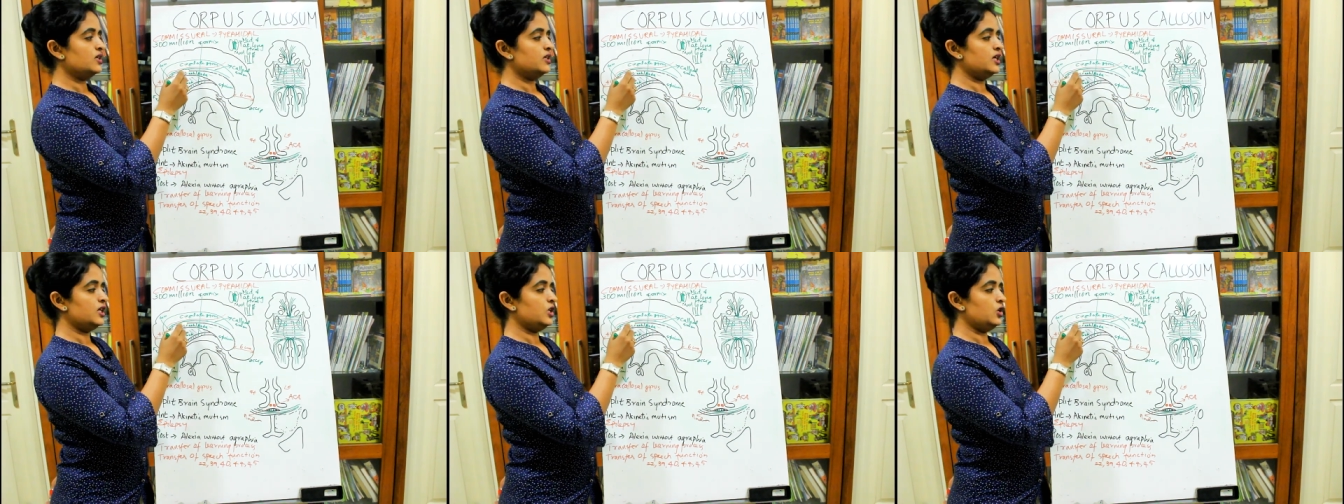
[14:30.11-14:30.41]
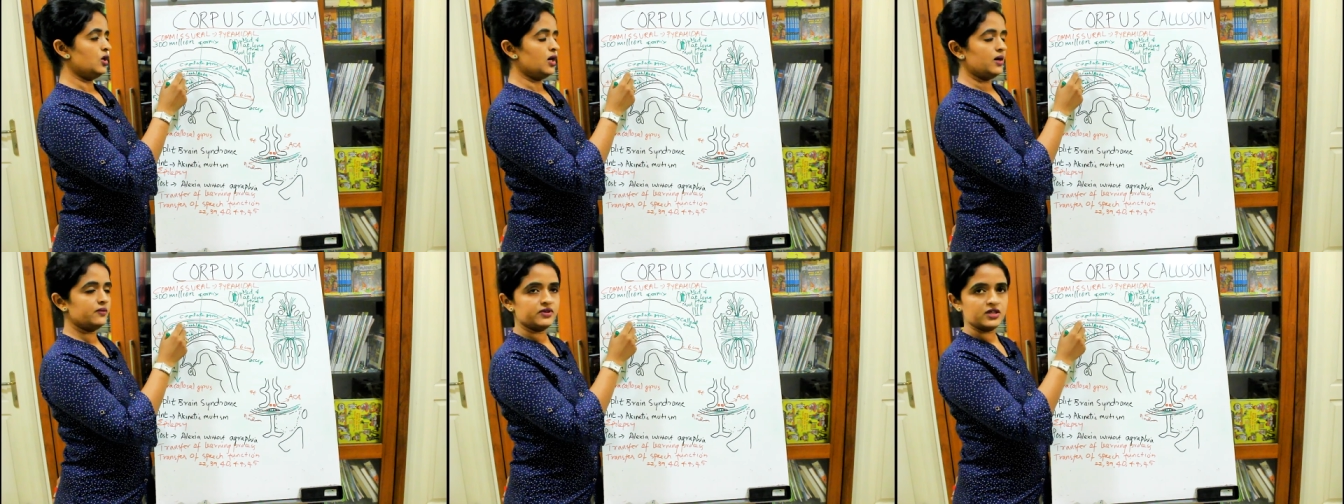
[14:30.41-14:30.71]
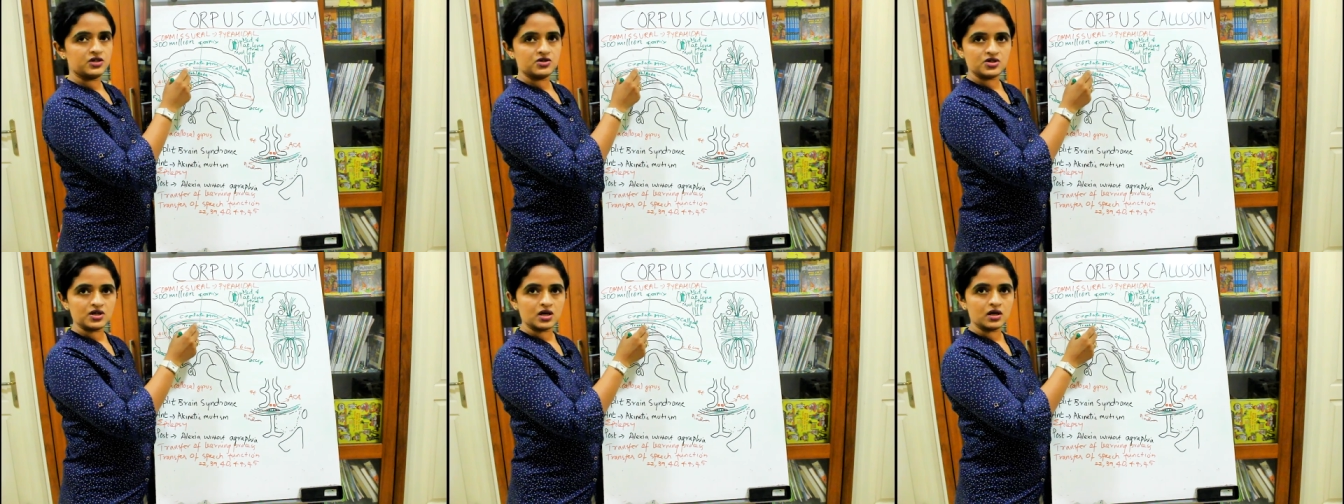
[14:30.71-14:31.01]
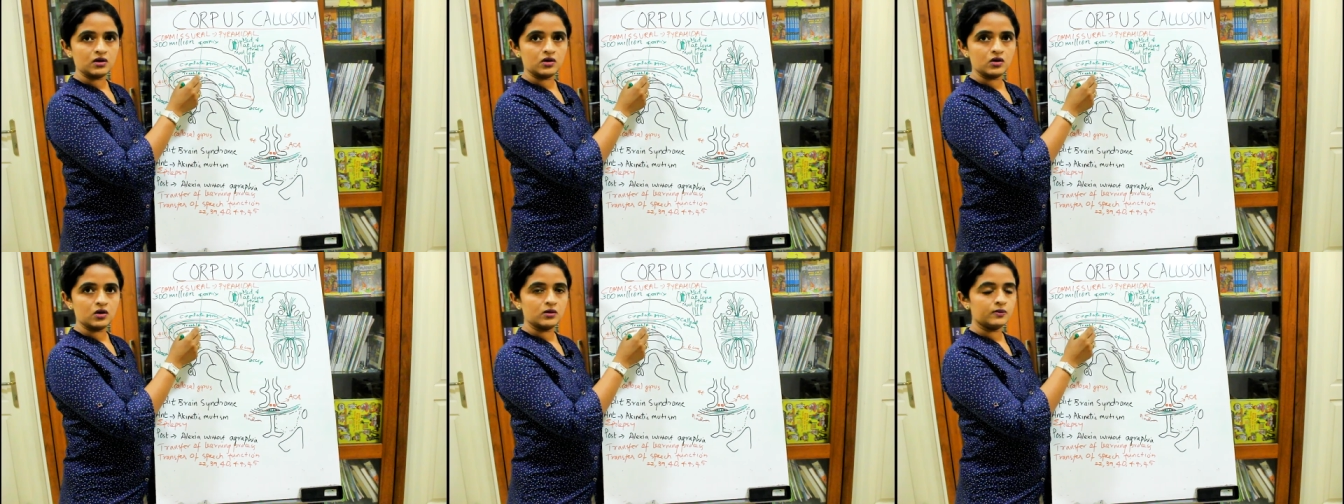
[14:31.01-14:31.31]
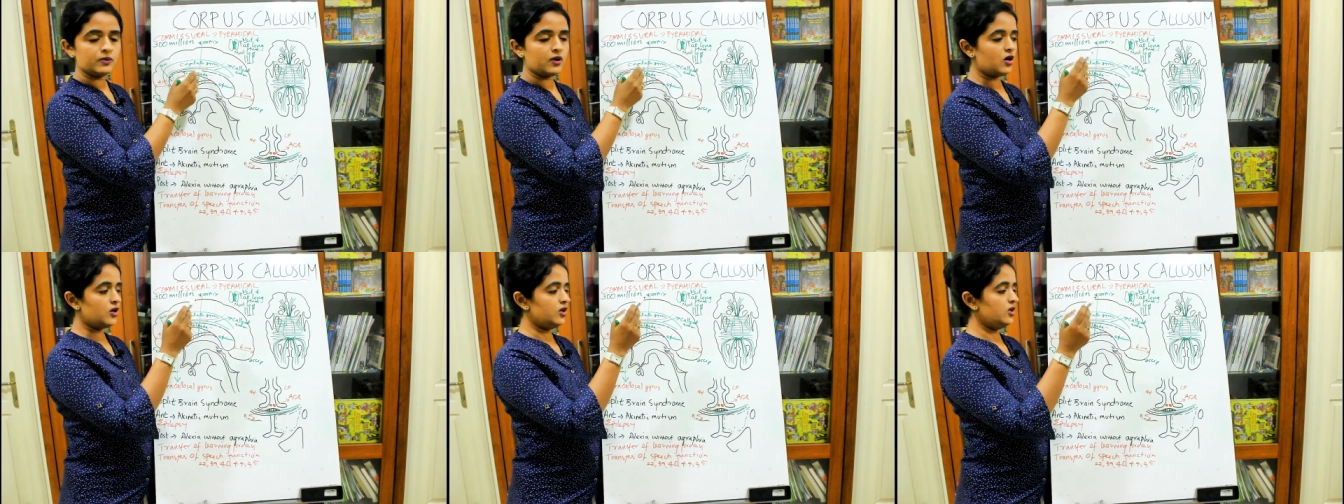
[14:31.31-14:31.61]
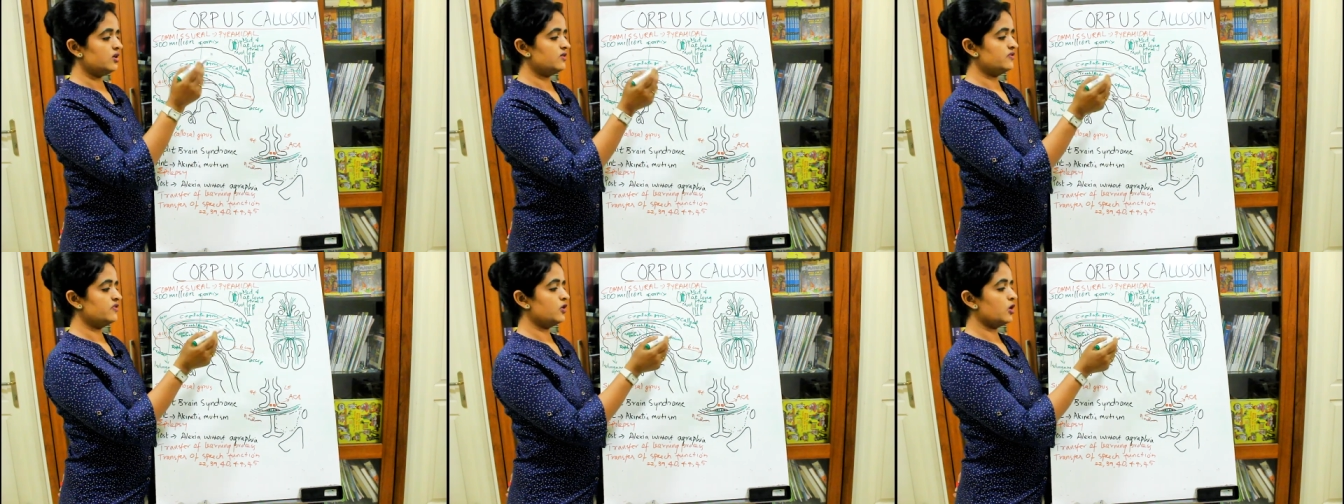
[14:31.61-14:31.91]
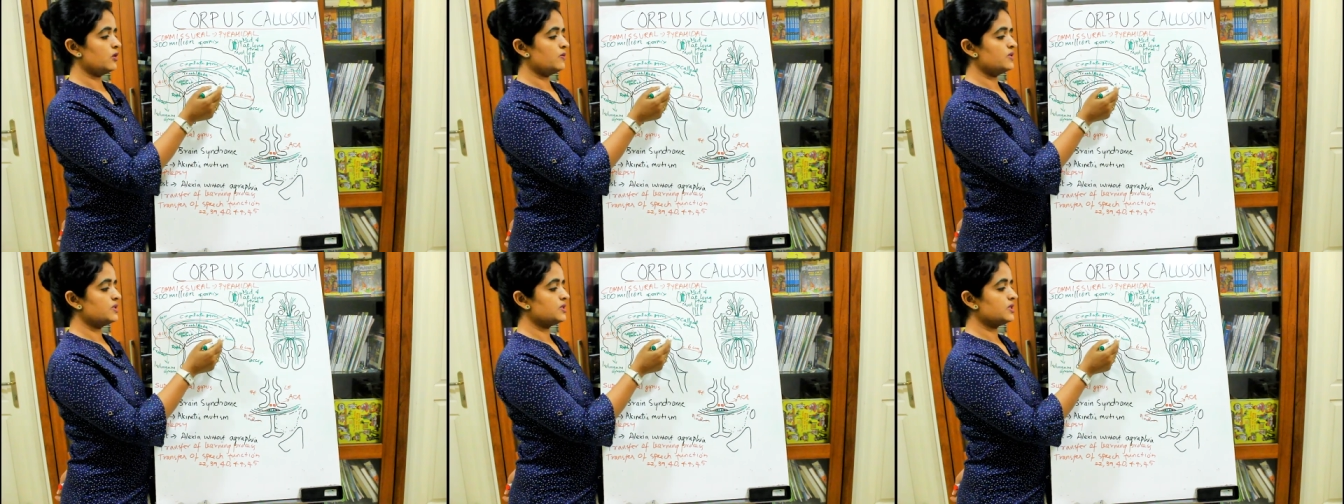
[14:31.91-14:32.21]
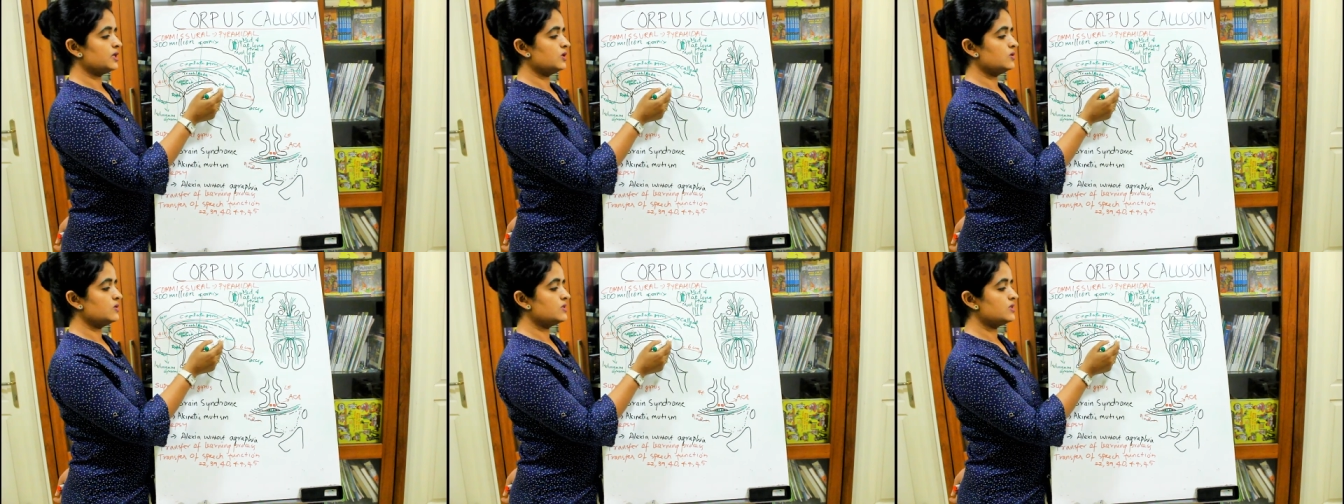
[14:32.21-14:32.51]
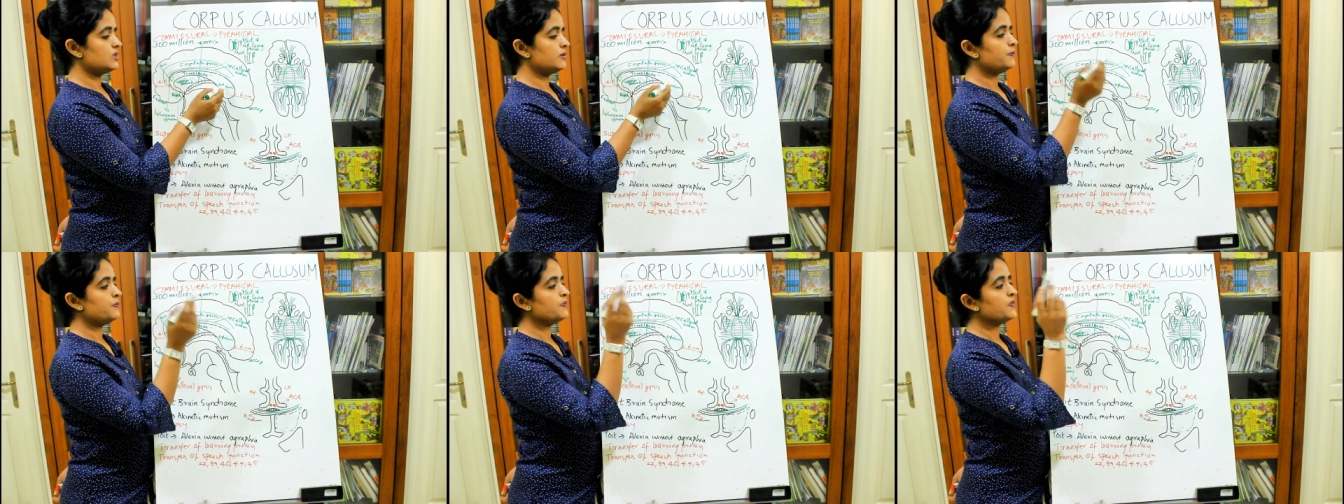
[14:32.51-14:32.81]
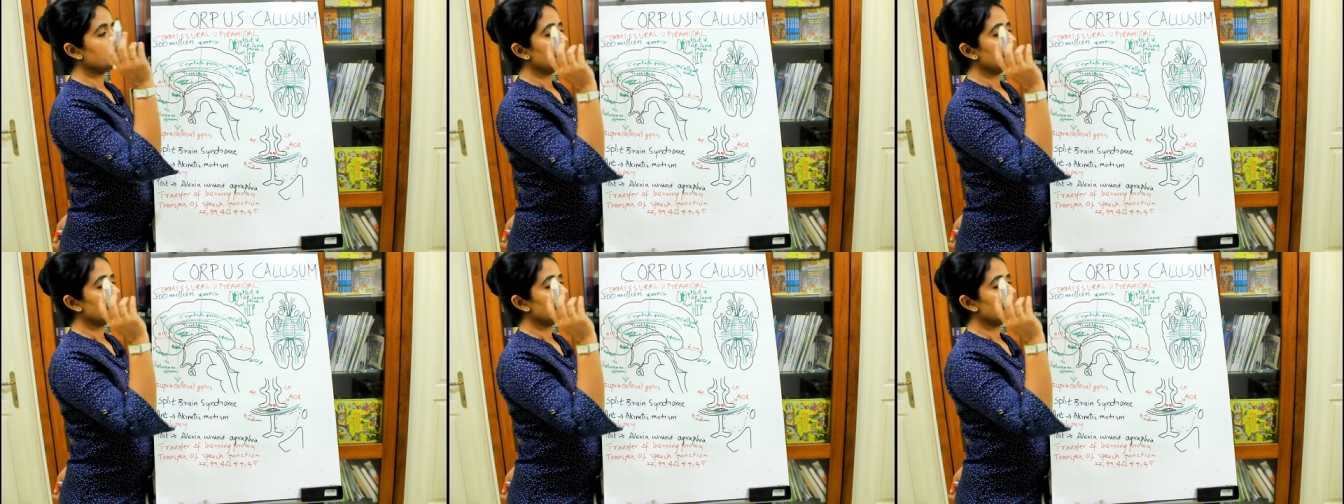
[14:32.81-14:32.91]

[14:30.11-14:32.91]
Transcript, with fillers: then you have the trunk or body of corpus callosum